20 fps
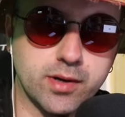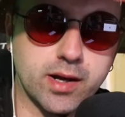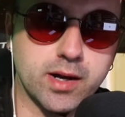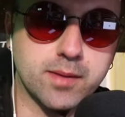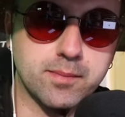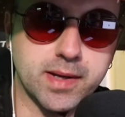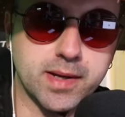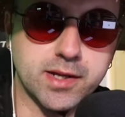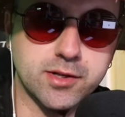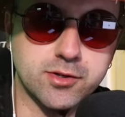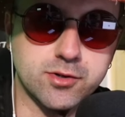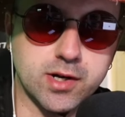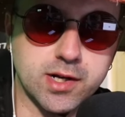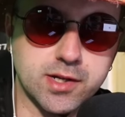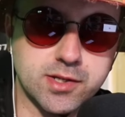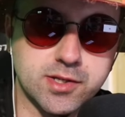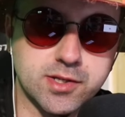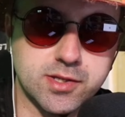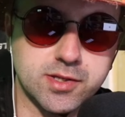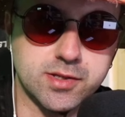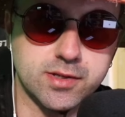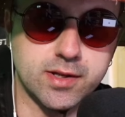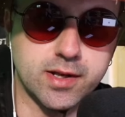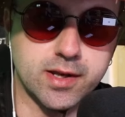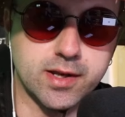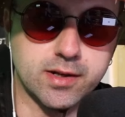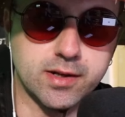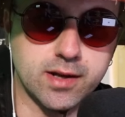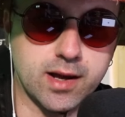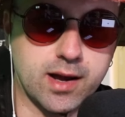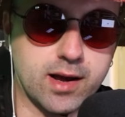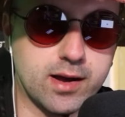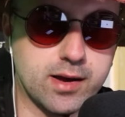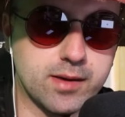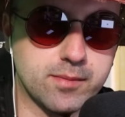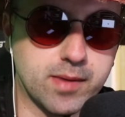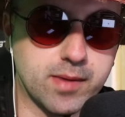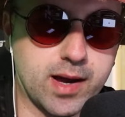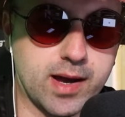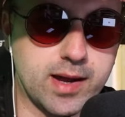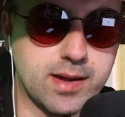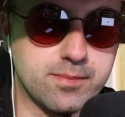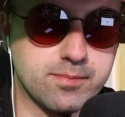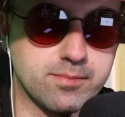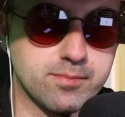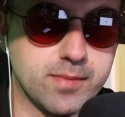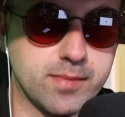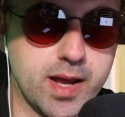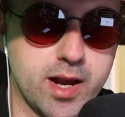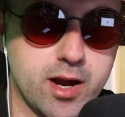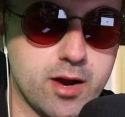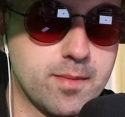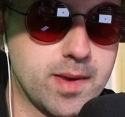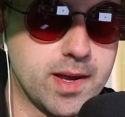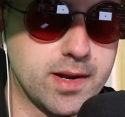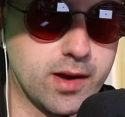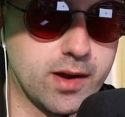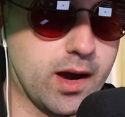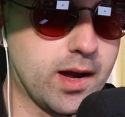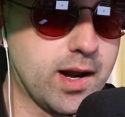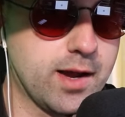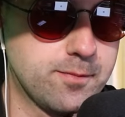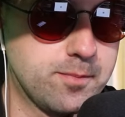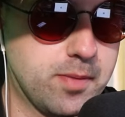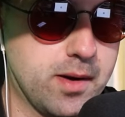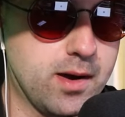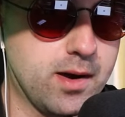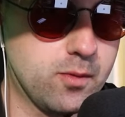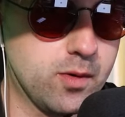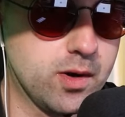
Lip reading: on a maid dress, and I may or may not have bought